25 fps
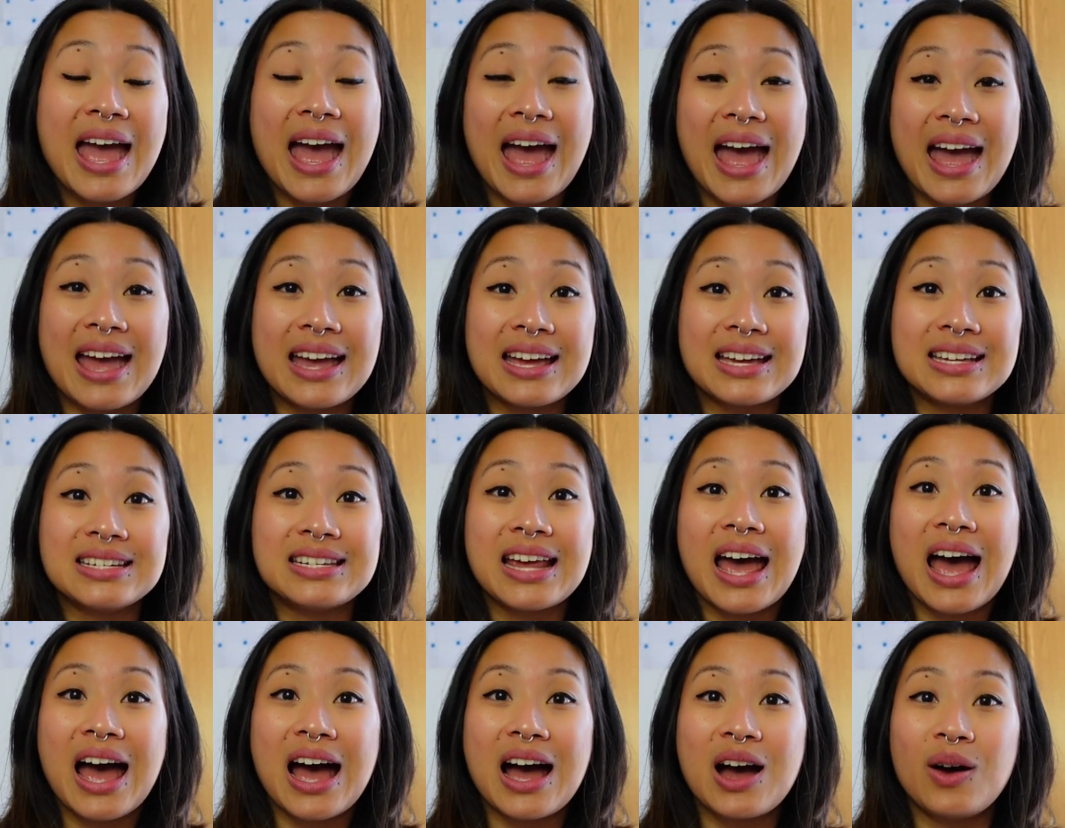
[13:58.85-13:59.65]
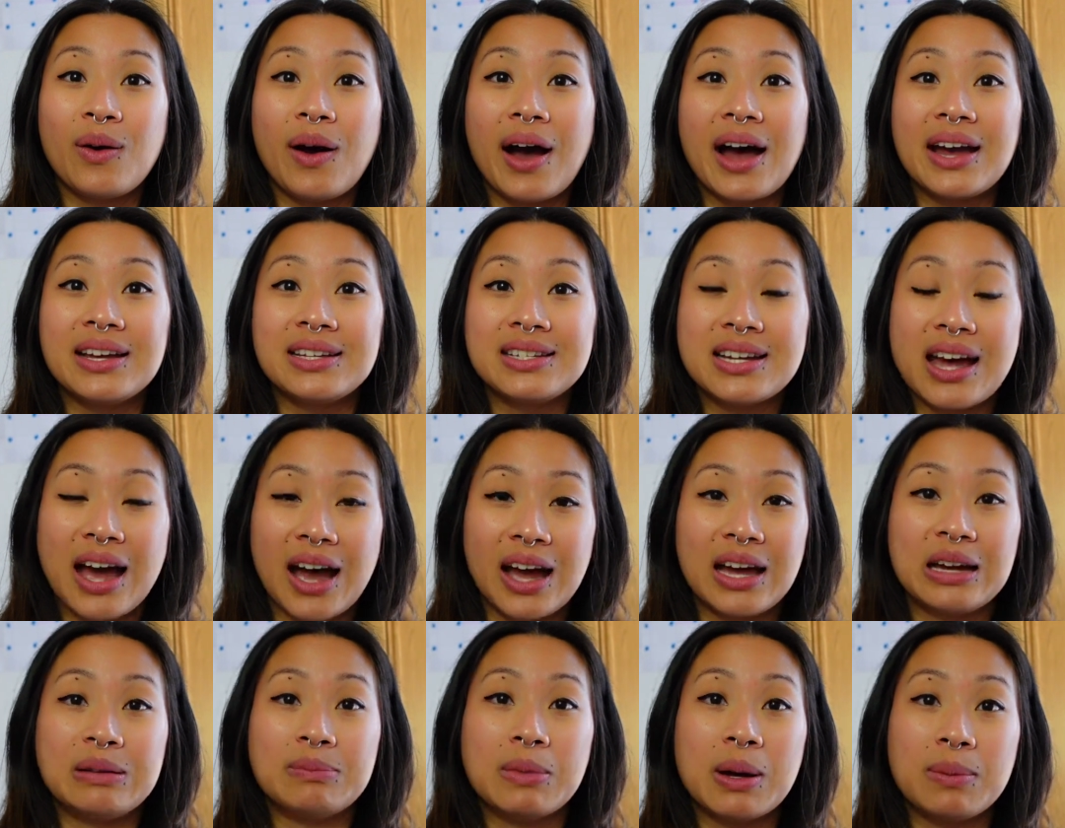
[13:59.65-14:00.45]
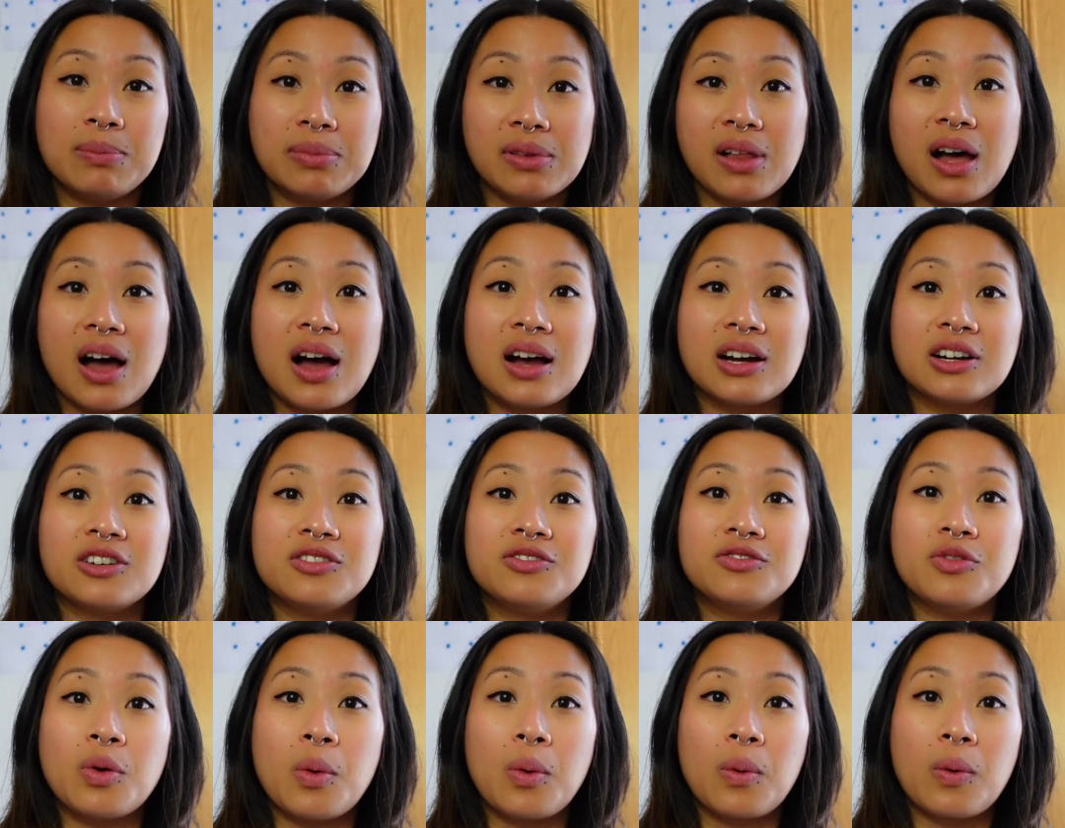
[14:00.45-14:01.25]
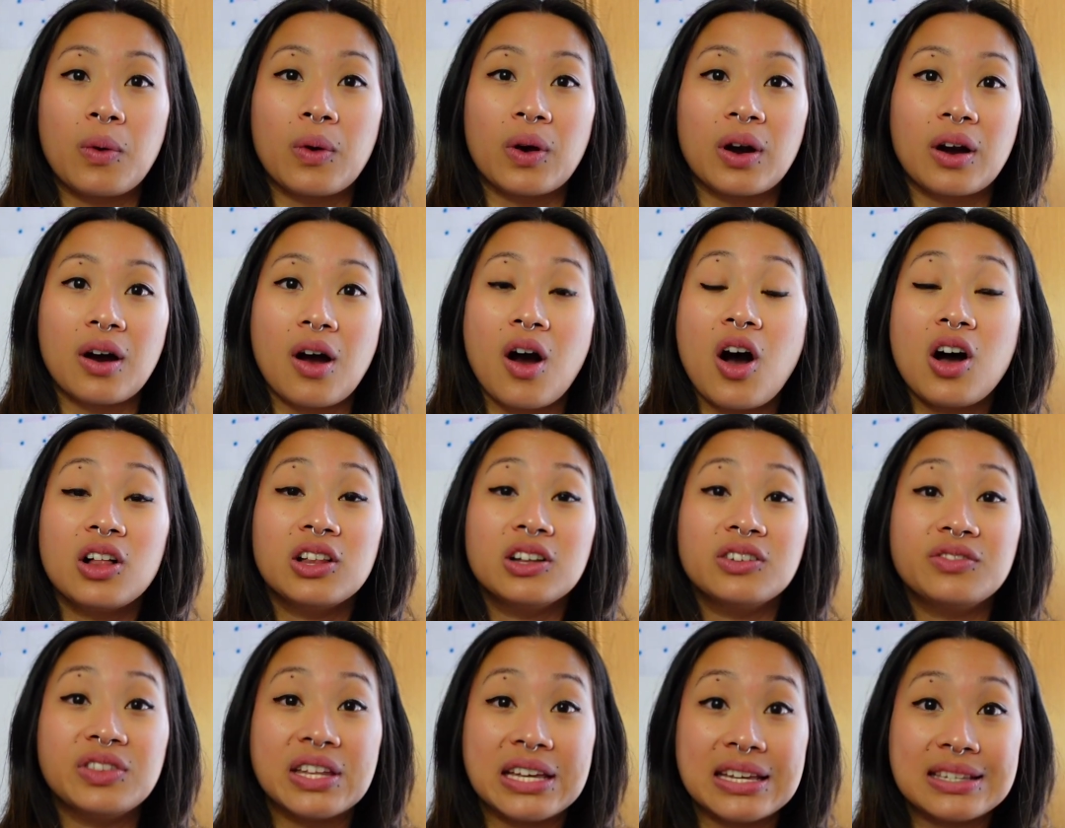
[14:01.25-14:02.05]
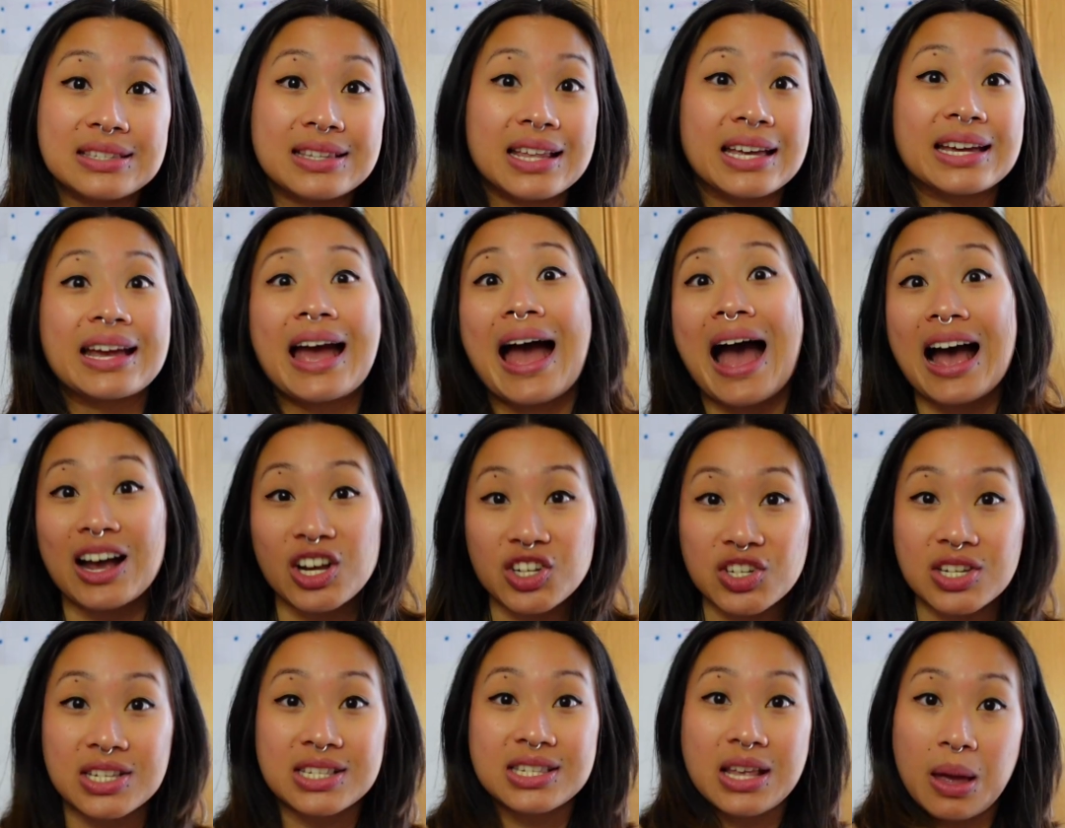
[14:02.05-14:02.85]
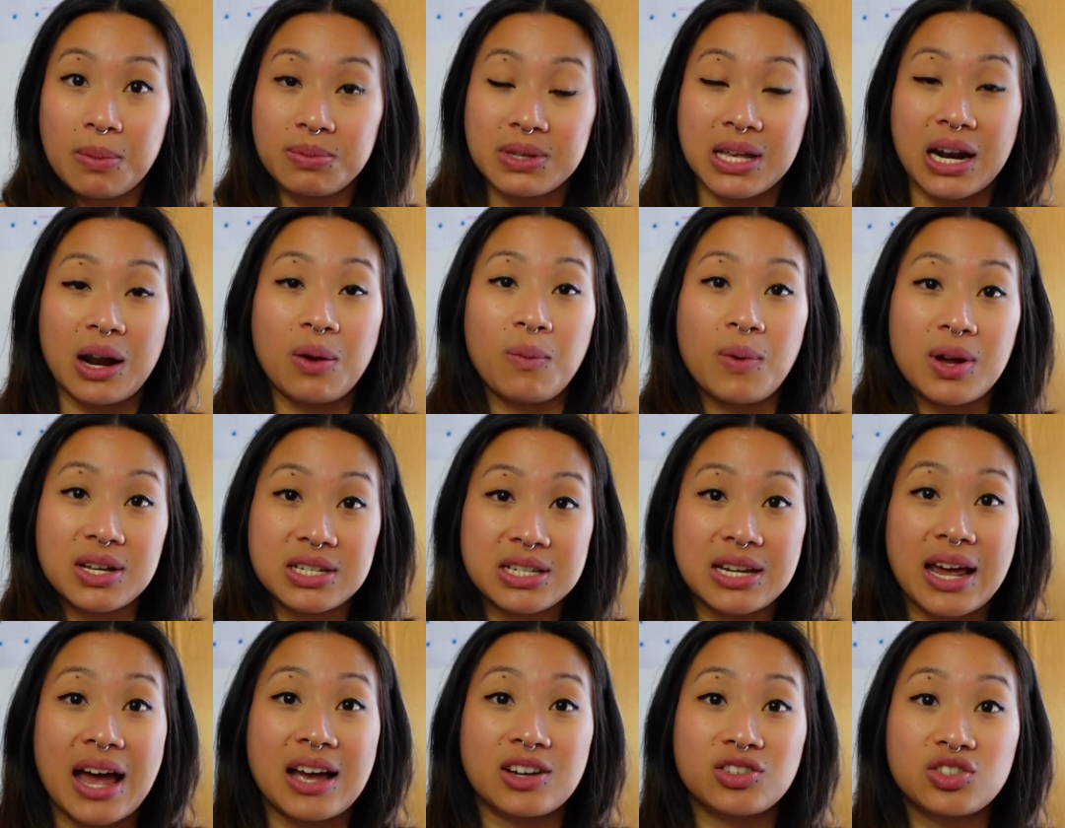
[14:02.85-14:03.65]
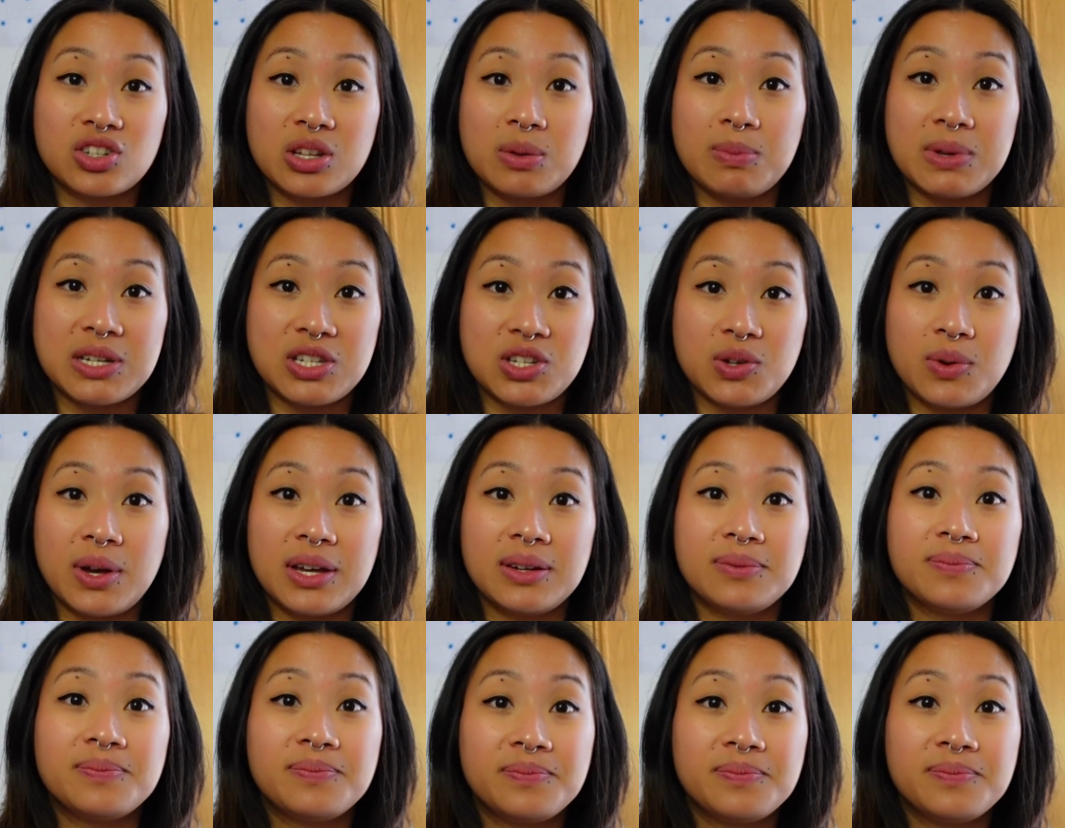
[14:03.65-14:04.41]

and how I time block for all of these like action steps that I want to actually be doing.